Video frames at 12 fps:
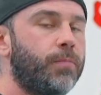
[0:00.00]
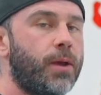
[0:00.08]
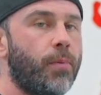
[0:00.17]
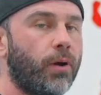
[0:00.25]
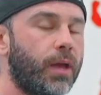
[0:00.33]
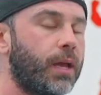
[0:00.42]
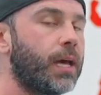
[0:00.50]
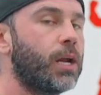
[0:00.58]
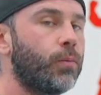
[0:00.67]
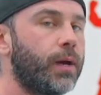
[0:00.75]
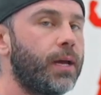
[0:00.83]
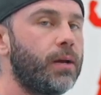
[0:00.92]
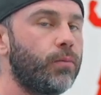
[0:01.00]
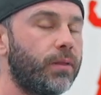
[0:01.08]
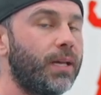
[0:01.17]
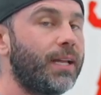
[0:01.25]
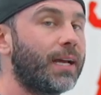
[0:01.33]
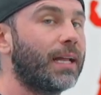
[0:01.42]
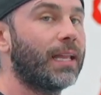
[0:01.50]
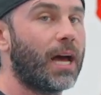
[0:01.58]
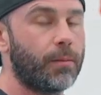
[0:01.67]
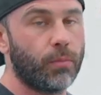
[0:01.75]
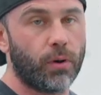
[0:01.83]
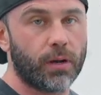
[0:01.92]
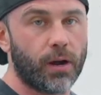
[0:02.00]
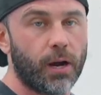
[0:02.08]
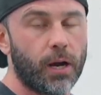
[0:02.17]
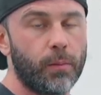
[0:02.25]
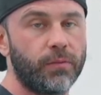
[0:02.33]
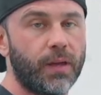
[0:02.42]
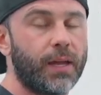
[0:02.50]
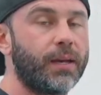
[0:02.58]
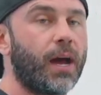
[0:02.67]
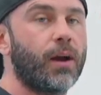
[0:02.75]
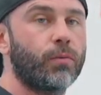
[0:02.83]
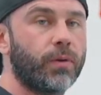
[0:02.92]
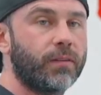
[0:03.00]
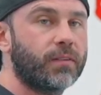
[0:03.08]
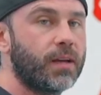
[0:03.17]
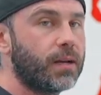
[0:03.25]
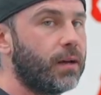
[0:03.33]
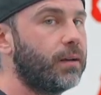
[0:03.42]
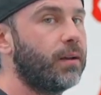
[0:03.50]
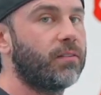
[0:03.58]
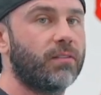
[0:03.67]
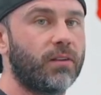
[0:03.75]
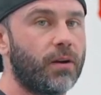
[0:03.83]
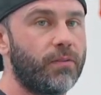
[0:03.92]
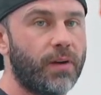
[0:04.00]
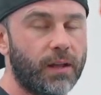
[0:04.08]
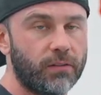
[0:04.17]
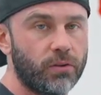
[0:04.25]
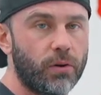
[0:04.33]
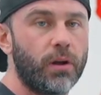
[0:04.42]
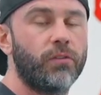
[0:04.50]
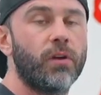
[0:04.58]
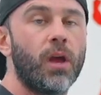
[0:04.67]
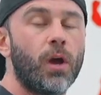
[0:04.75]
people can get away with eating a lot more carbs and not risking unnecessary fat storage,